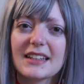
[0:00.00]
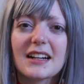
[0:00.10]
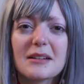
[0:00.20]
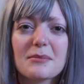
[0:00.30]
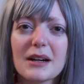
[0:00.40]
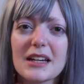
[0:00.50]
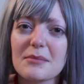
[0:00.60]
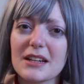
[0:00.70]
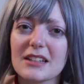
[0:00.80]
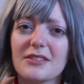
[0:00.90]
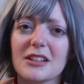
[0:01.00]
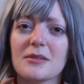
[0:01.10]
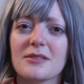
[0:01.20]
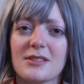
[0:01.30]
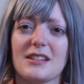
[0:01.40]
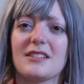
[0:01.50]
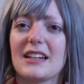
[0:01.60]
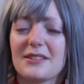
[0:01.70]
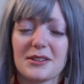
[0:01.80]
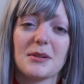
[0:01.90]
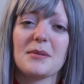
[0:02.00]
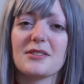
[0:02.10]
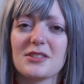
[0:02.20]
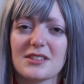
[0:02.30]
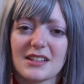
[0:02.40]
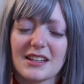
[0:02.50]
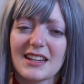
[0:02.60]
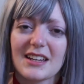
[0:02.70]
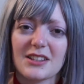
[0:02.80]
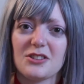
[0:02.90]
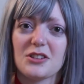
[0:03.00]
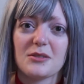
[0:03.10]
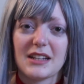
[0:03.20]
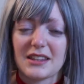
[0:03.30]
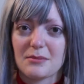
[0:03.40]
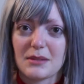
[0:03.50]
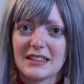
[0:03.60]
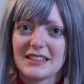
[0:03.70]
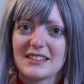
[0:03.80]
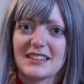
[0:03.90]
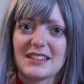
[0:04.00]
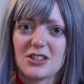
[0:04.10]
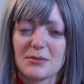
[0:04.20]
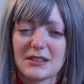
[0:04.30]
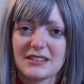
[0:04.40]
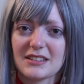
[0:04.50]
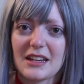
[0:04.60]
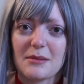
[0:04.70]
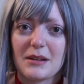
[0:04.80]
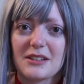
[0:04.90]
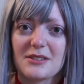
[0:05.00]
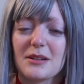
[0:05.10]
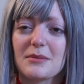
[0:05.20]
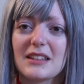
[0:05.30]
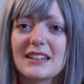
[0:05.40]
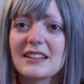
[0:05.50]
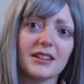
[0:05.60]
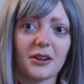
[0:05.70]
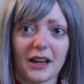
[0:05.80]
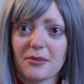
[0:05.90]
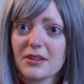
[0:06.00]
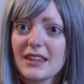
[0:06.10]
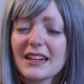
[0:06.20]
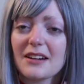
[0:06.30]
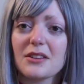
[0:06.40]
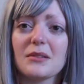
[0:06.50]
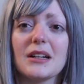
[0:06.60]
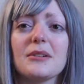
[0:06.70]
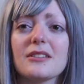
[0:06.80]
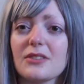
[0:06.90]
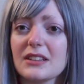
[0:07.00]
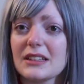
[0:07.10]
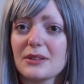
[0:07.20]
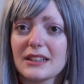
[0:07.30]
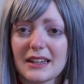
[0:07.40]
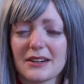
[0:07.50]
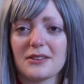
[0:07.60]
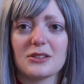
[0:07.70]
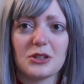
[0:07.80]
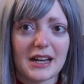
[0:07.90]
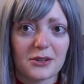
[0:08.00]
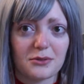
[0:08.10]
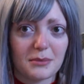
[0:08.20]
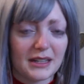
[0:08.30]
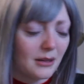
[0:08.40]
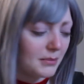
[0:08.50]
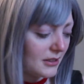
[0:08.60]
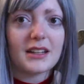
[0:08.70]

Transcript: it, I might make it available for sale, and I don't know, maybe I'll just donate the money to like a Jimin campaign or something. Okay, with that out of the way, we are finally going to get on to the actual makeup.